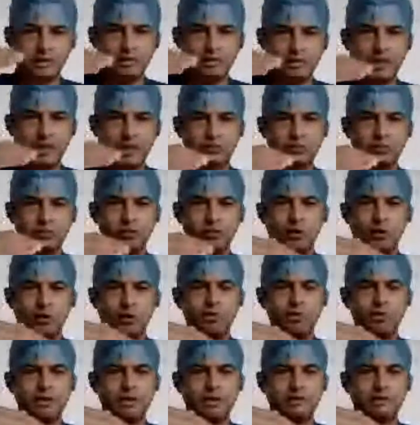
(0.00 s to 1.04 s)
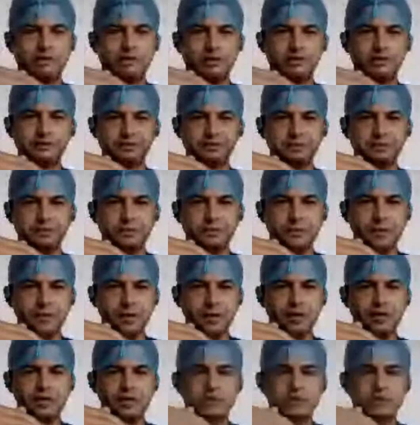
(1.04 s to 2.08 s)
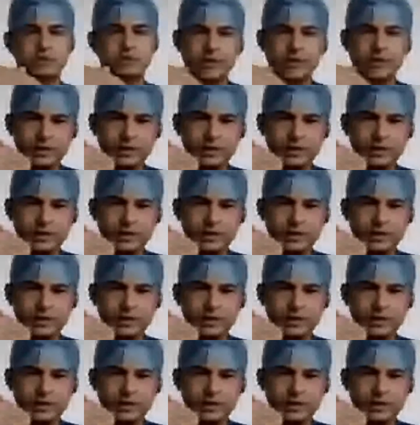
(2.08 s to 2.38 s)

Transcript: come back to a normal level. So